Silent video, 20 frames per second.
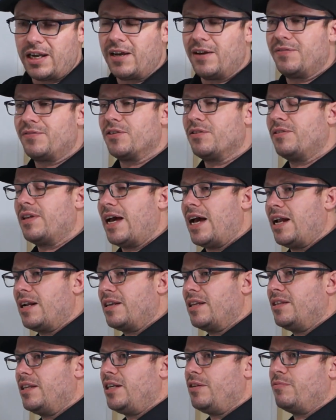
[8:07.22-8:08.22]
after
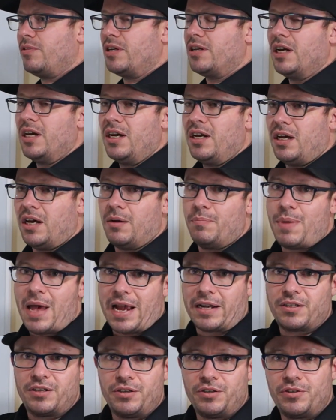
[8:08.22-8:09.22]
that, and then he went
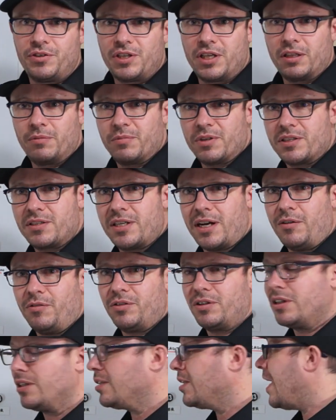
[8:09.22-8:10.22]
back to New Zealand with Southland